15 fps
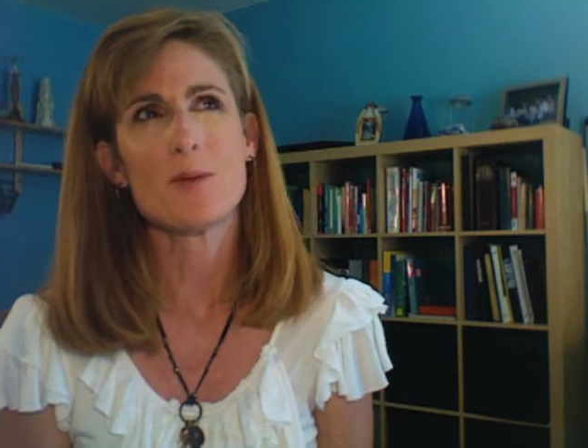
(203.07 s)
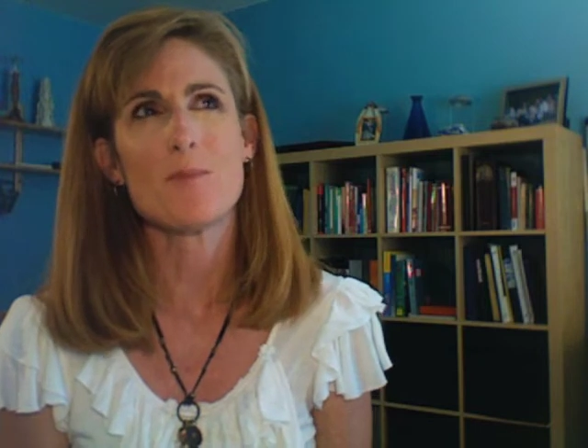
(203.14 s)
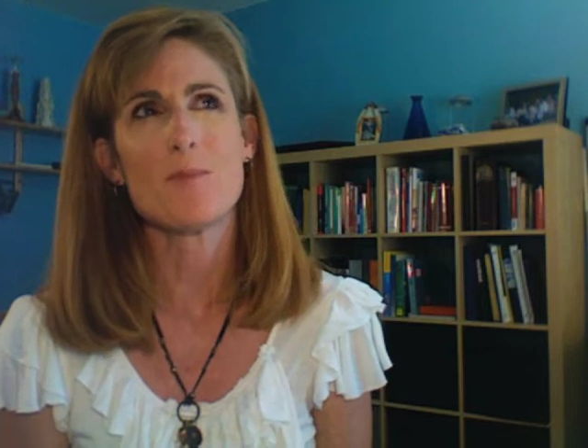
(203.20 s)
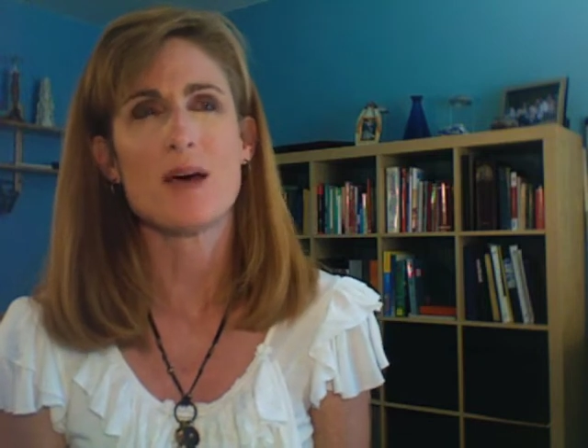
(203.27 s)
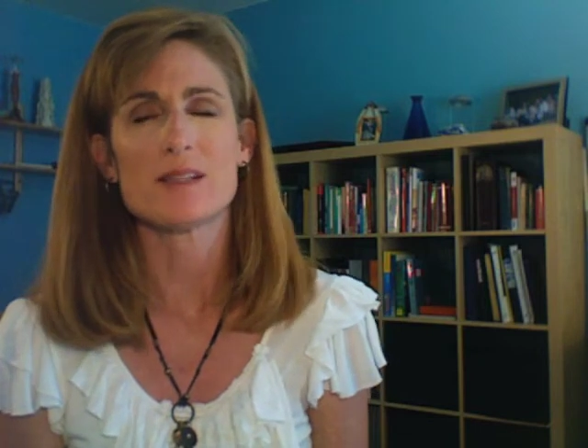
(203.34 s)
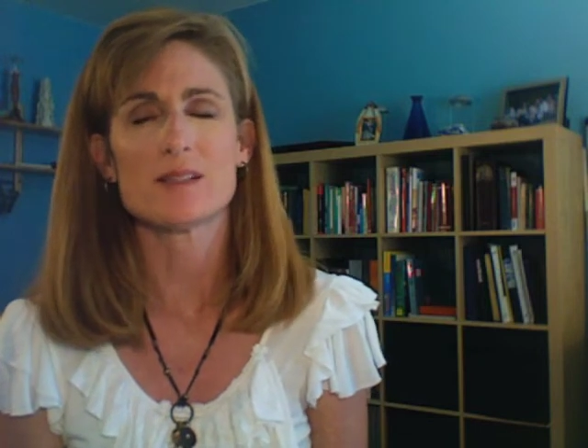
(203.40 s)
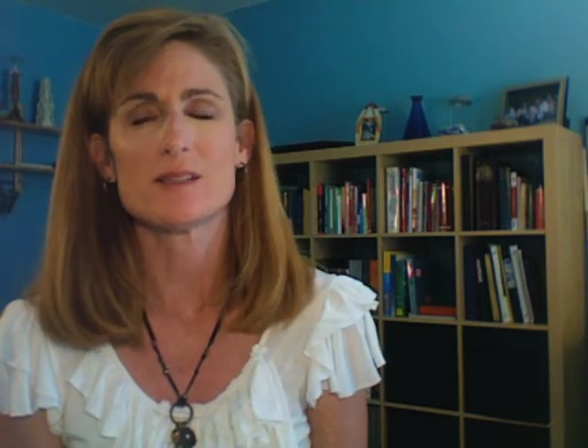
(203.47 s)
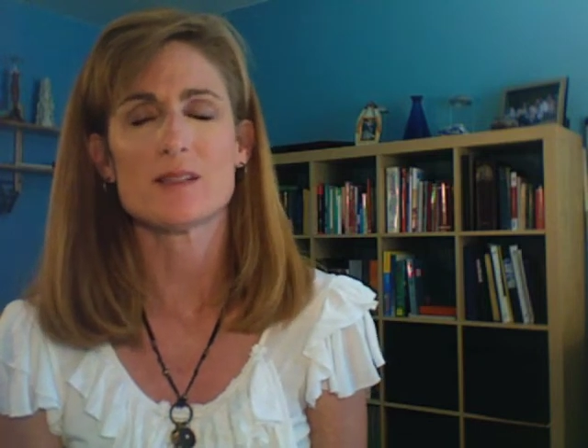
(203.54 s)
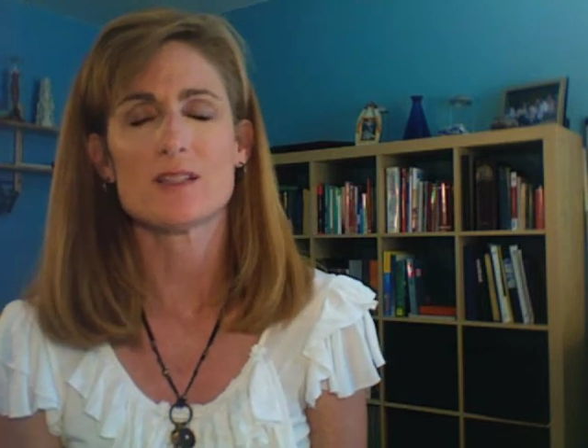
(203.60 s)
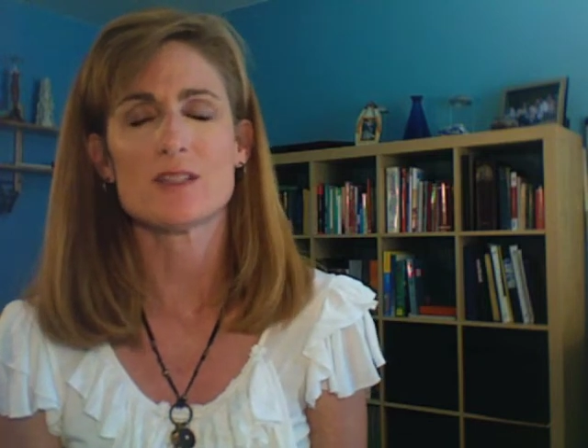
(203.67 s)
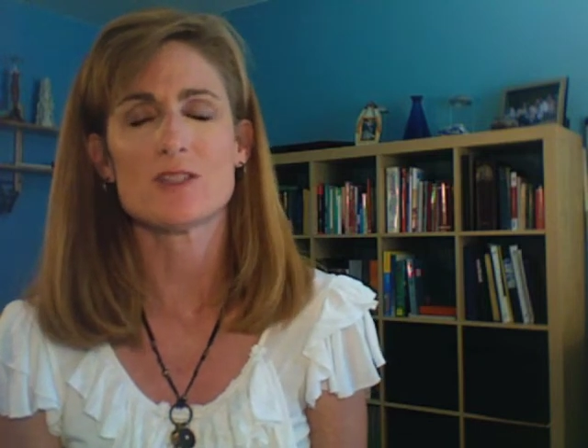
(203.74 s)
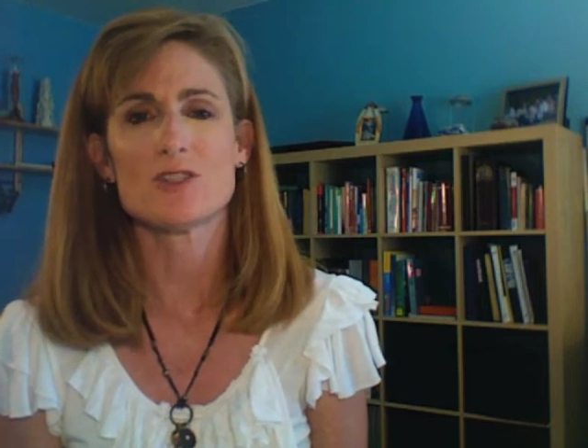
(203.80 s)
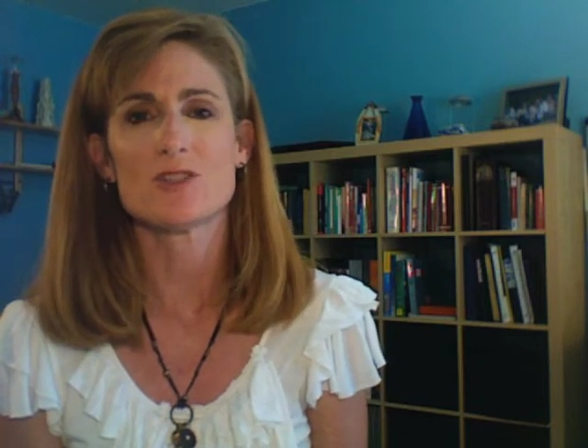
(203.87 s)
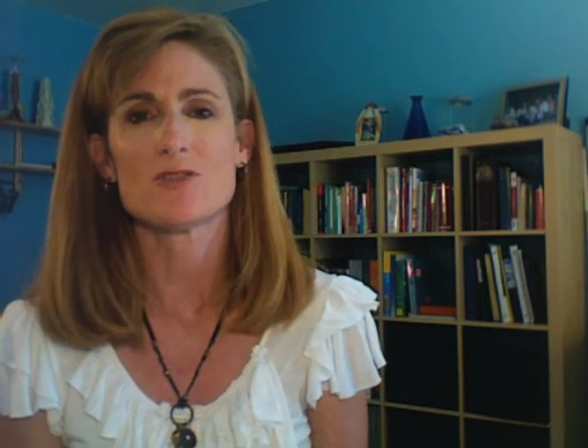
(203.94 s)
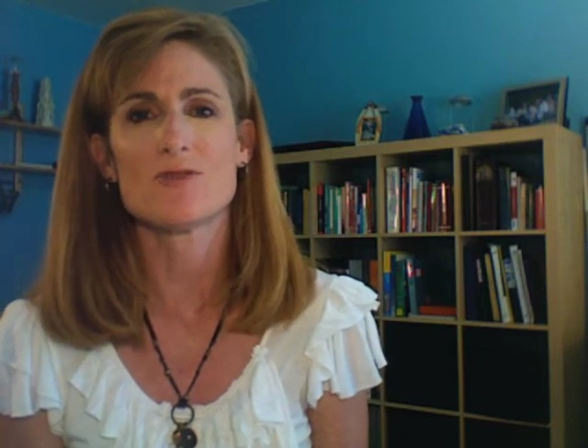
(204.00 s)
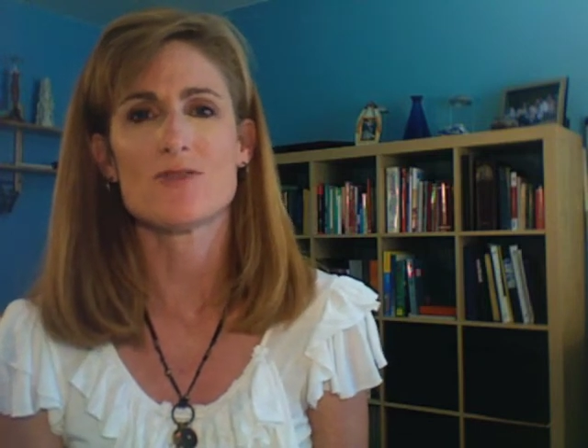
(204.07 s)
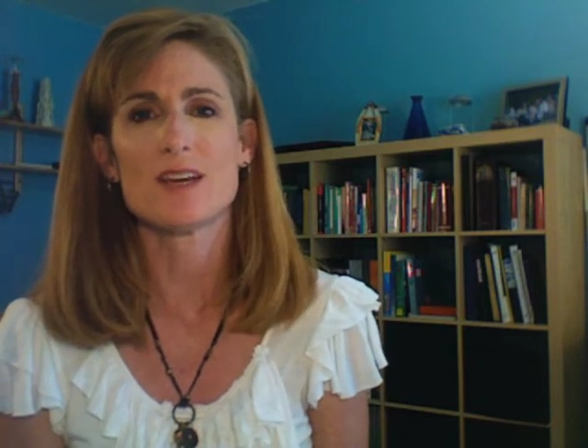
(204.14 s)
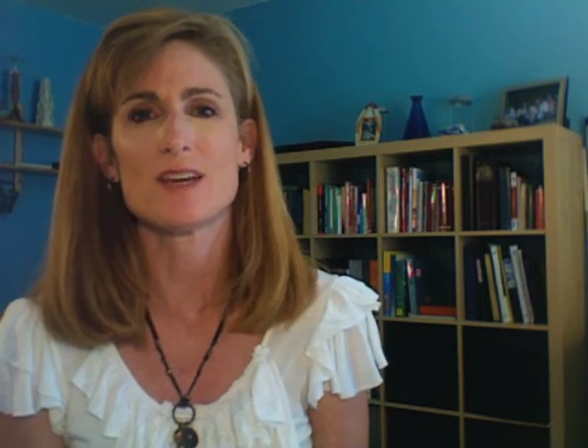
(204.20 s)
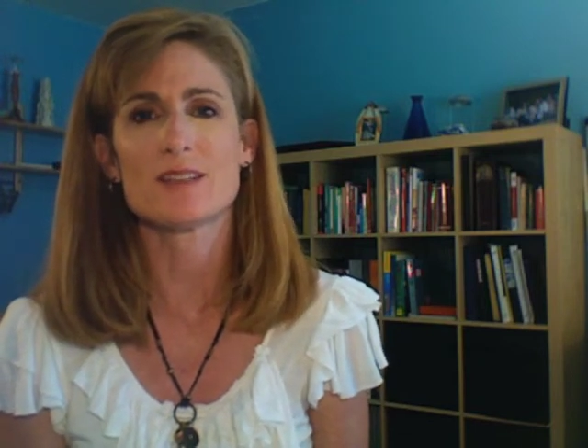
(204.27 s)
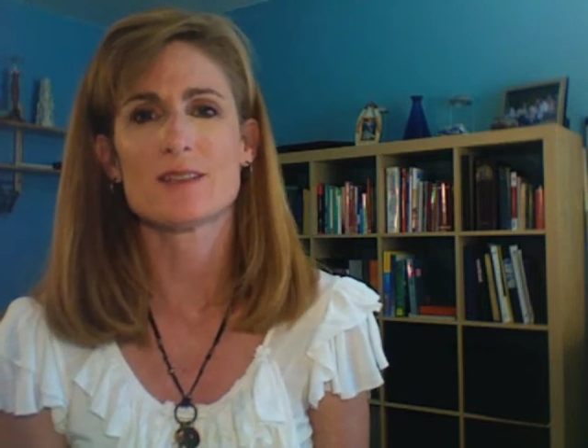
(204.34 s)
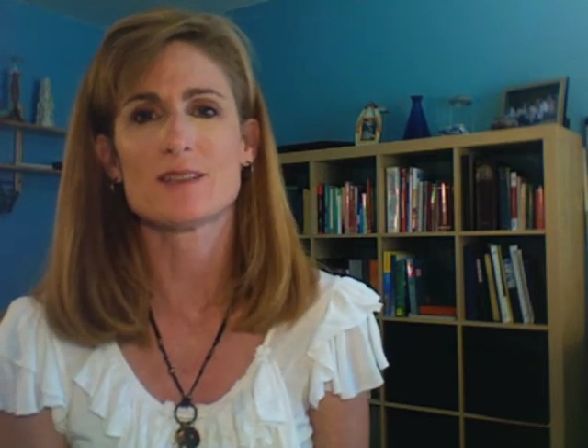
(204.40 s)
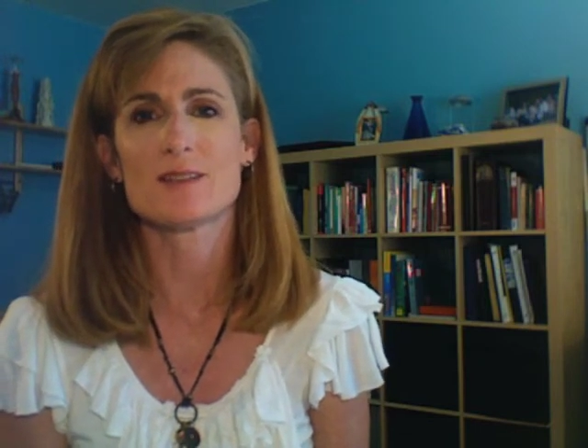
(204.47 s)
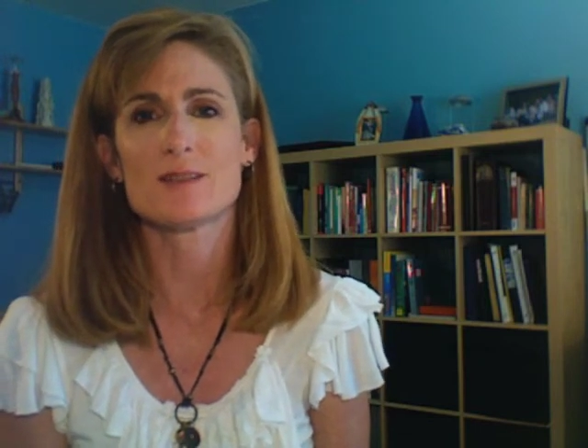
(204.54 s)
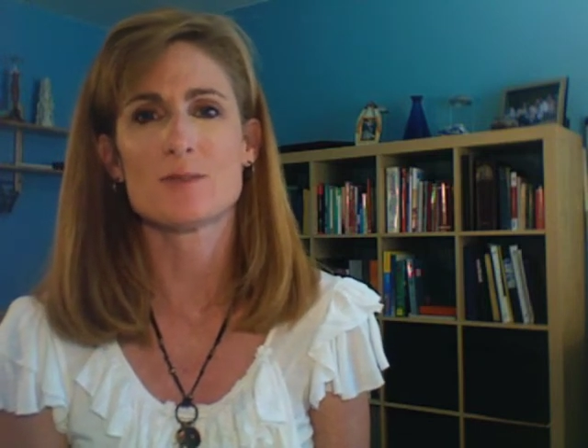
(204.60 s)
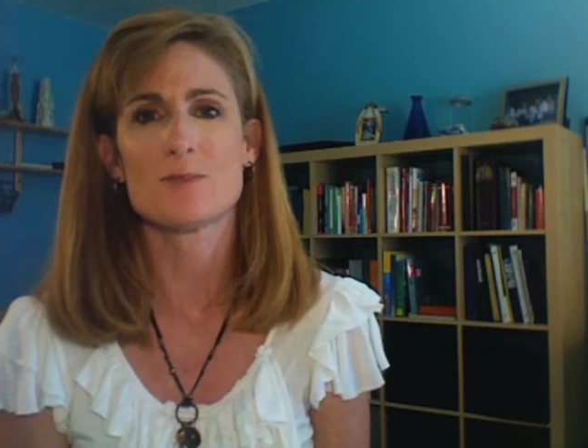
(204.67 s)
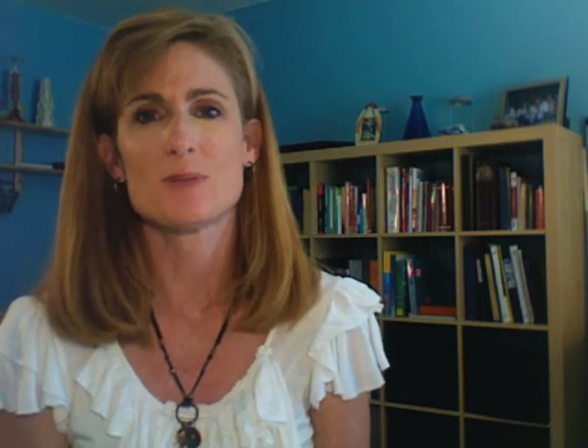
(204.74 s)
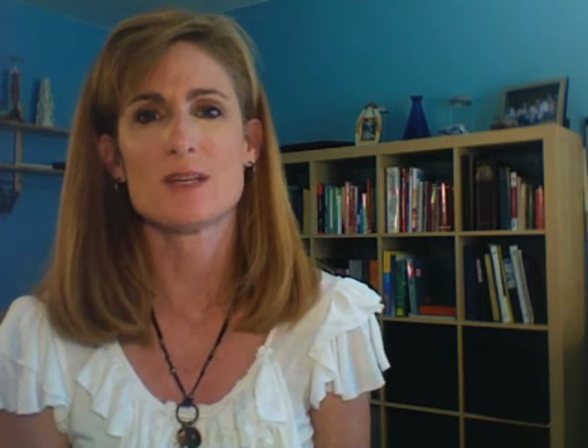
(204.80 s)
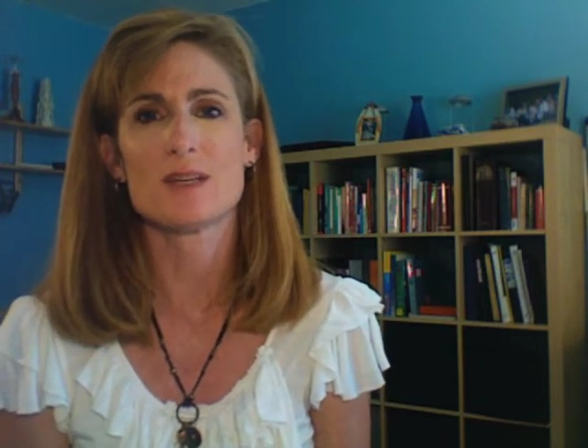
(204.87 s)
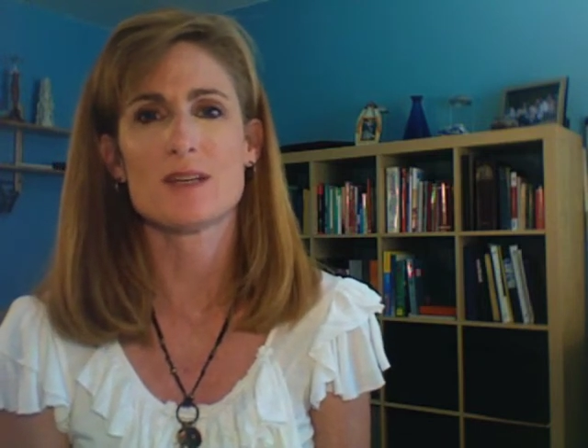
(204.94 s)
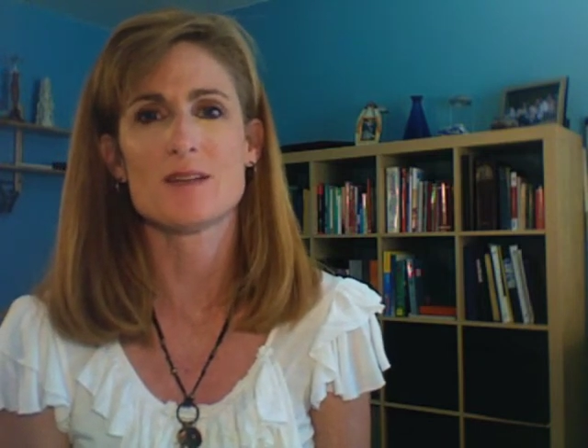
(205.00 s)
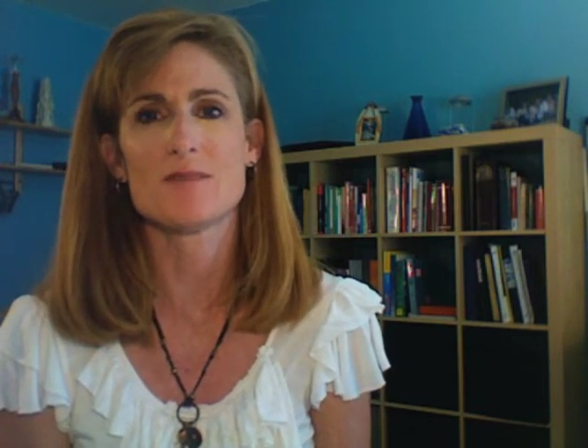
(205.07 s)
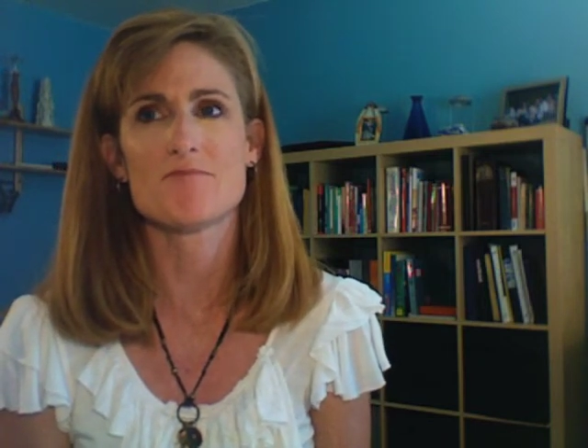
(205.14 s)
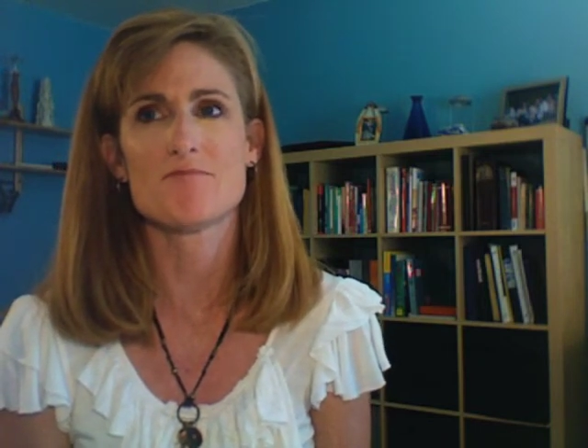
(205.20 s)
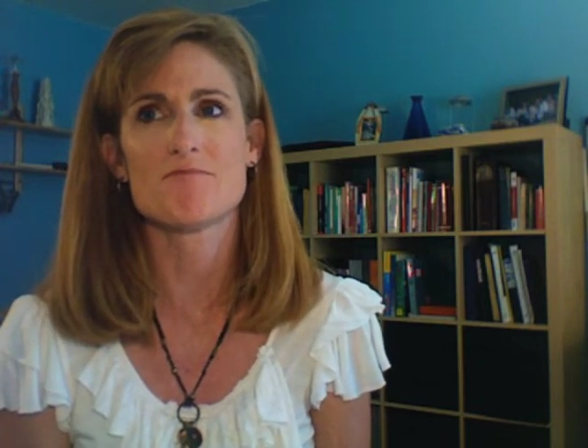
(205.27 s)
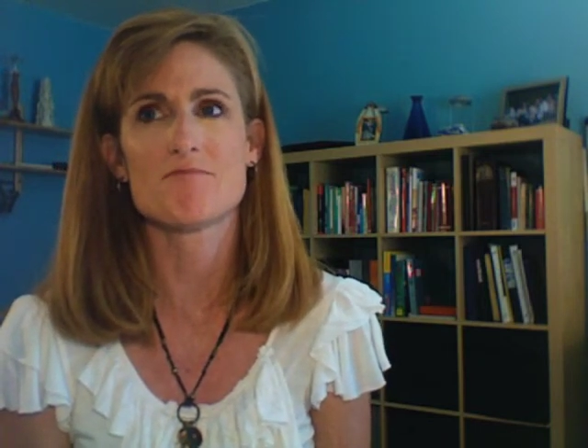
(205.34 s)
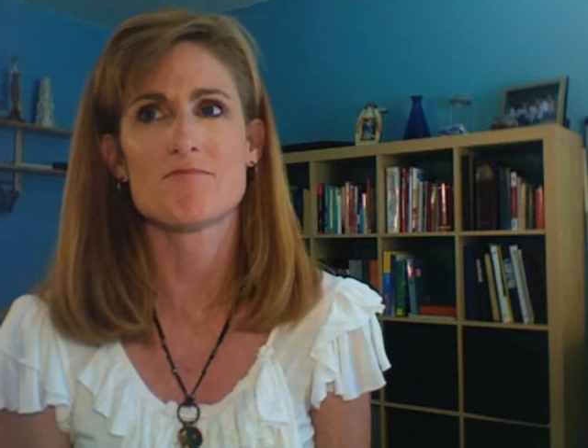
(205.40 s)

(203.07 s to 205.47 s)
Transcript: message that is going to be